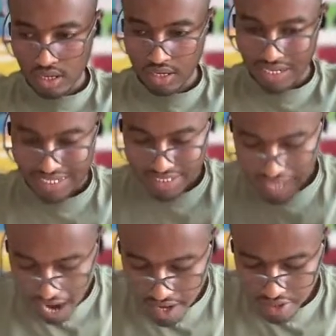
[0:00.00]
is
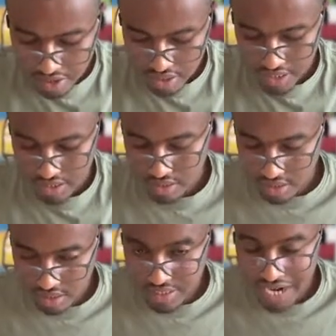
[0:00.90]

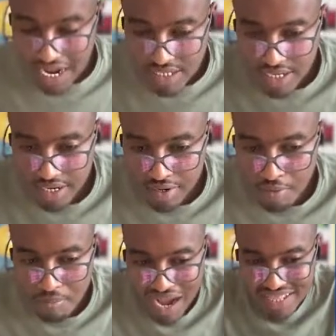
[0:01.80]
standardized
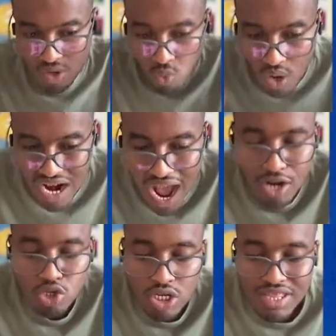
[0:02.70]
by the what
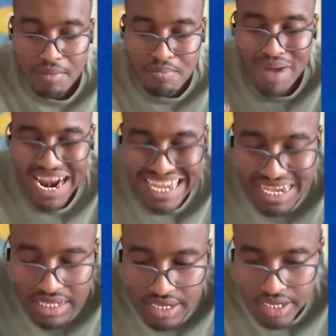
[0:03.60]
actually the
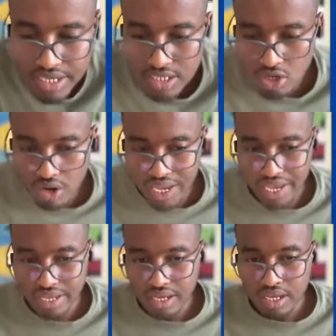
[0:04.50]
market needs.
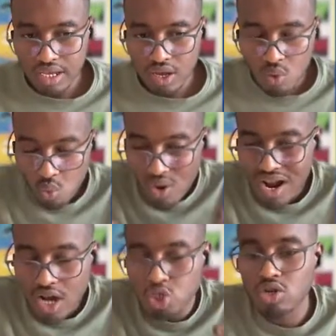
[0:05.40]
Okay, what
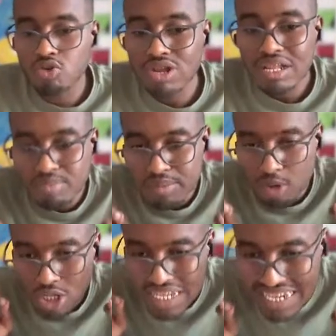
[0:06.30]
actually real
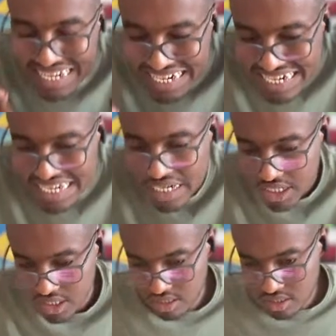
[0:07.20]
people need
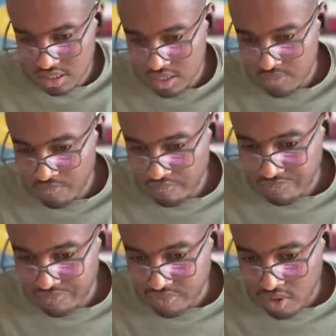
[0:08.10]
is.
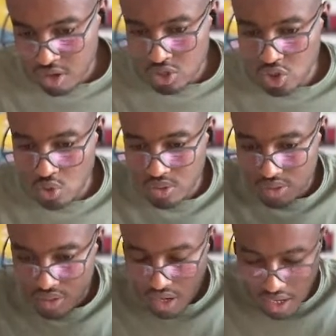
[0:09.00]

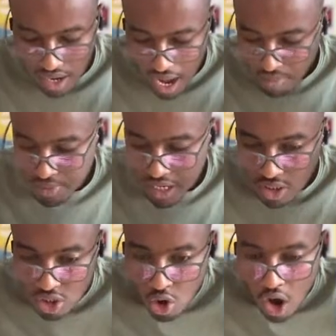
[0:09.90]
So
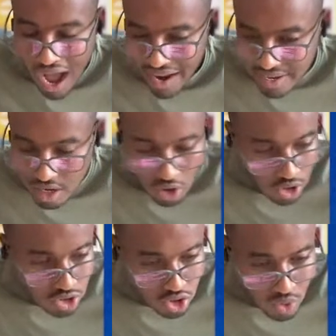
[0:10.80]
update and
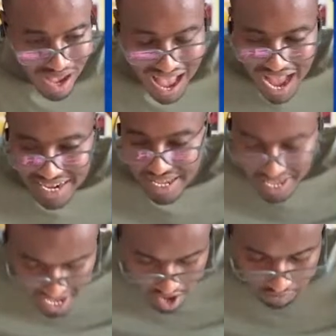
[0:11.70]
also add
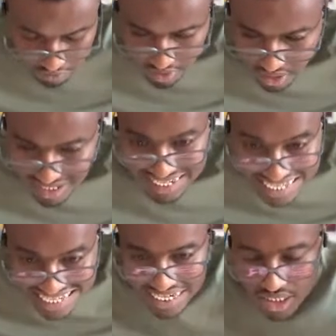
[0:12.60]
every
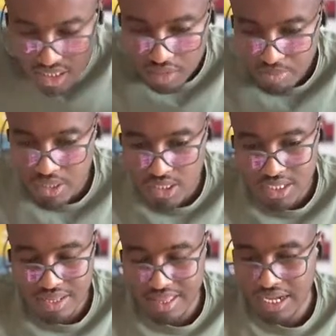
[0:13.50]
little piece
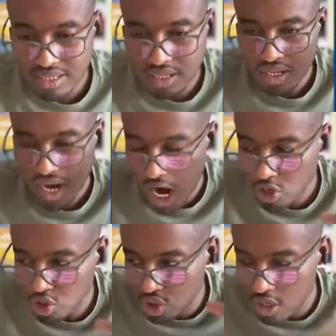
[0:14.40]
that
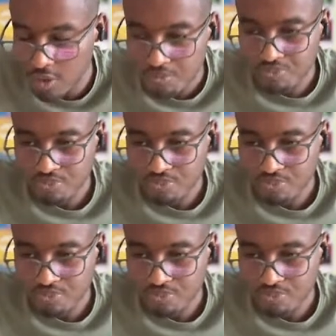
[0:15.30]
actually